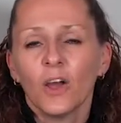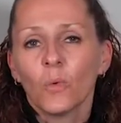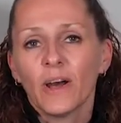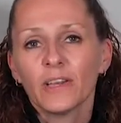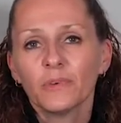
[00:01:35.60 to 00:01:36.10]

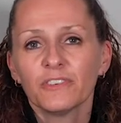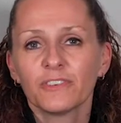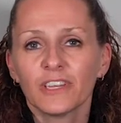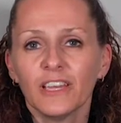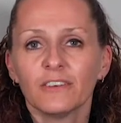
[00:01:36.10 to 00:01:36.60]
Why do we
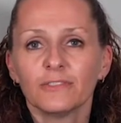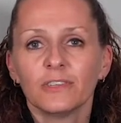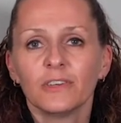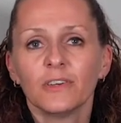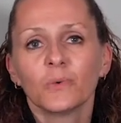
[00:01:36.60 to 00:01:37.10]
forgive?
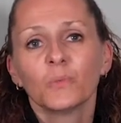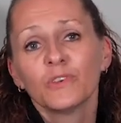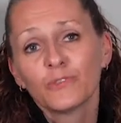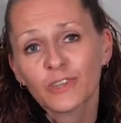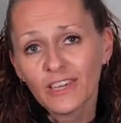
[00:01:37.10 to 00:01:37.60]
We
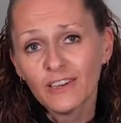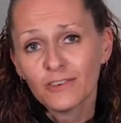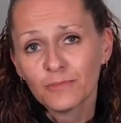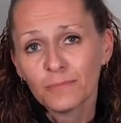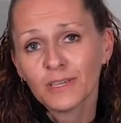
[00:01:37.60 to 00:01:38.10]

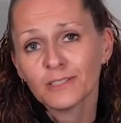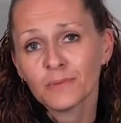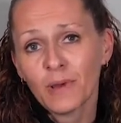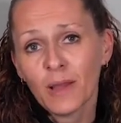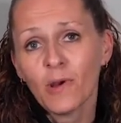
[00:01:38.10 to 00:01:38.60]
forgive because the
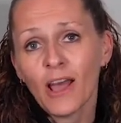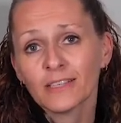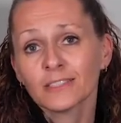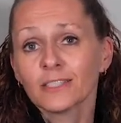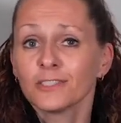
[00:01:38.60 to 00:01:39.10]
Bible
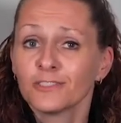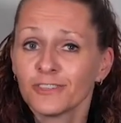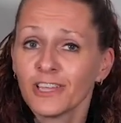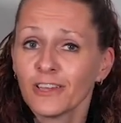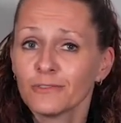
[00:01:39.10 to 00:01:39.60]
asks us to
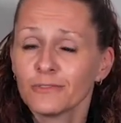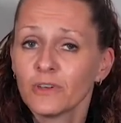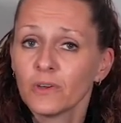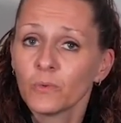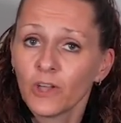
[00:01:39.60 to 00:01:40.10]
forgive.
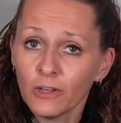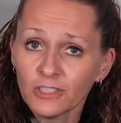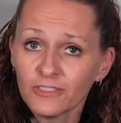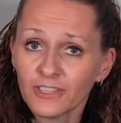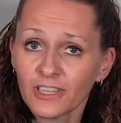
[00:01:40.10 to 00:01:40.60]
We
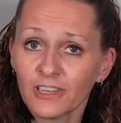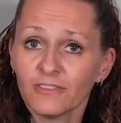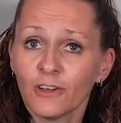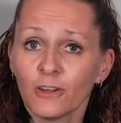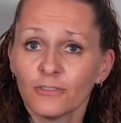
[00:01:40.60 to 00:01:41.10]
also
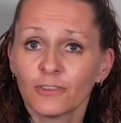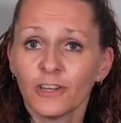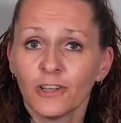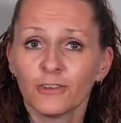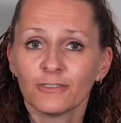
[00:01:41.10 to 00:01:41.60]
forgive over
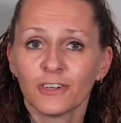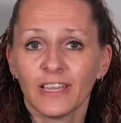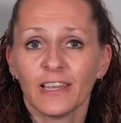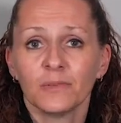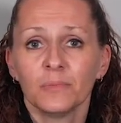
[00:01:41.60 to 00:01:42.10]
and over
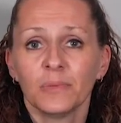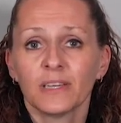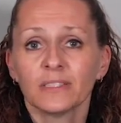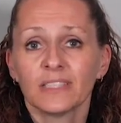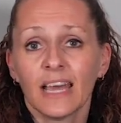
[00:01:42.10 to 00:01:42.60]
again
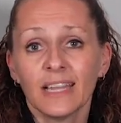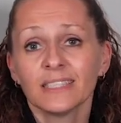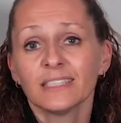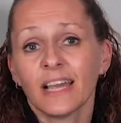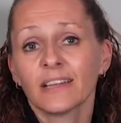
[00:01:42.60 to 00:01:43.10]
because that is
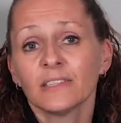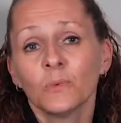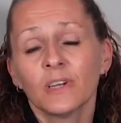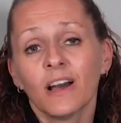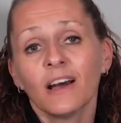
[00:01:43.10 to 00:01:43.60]
exactly
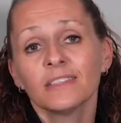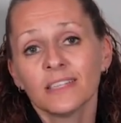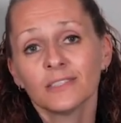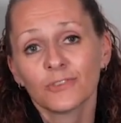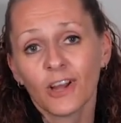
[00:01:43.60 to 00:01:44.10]
what God
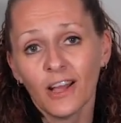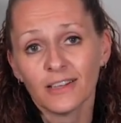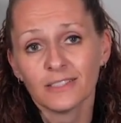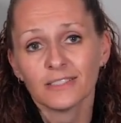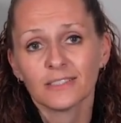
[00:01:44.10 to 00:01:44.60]
does for
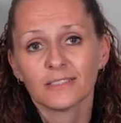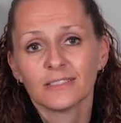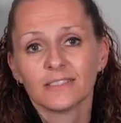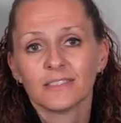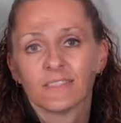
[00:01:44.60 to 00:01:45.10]
us.
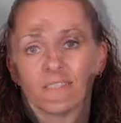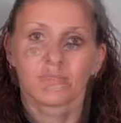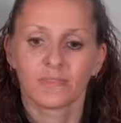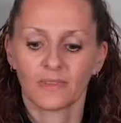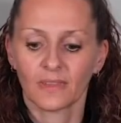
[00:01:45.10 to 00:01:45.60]

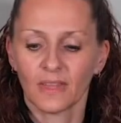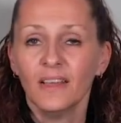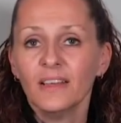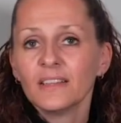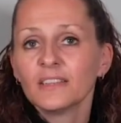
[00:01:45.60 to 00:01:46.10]

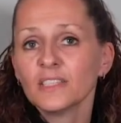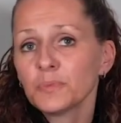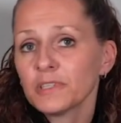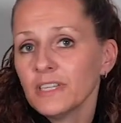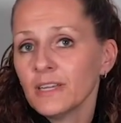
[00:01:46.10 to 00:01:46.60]
Let's
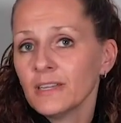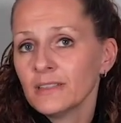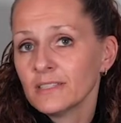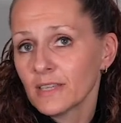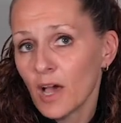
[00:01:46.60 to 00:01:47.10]
pretend
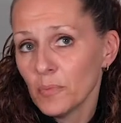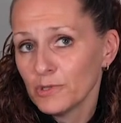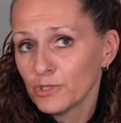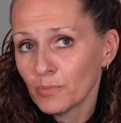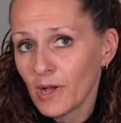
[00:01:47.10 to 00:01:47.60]
this cup
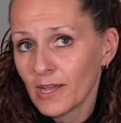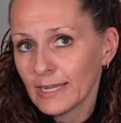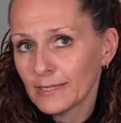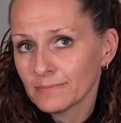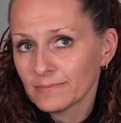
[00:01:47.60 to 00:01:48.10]
is your
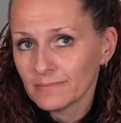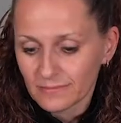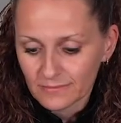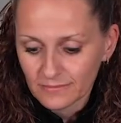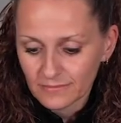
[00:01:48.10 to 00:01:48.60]
body.
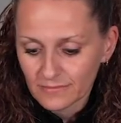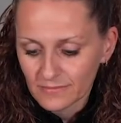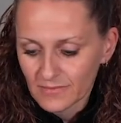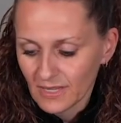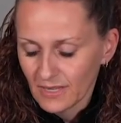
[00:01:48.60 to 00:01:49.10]

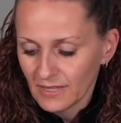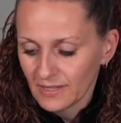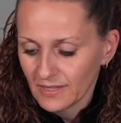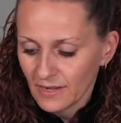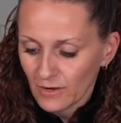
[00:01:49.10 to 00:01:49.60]

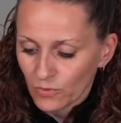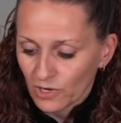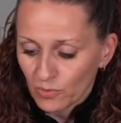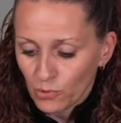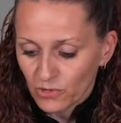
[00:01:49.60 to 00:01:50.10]
Now we're
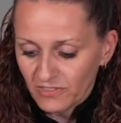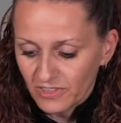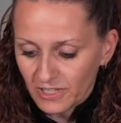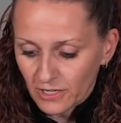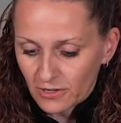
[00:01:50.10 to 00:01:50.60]
going to pour the
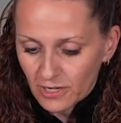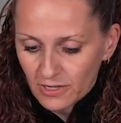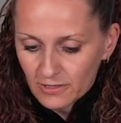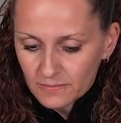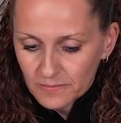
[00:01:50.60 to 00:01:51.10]
vinegar
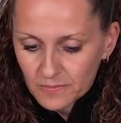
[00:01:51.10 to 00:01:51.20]
in.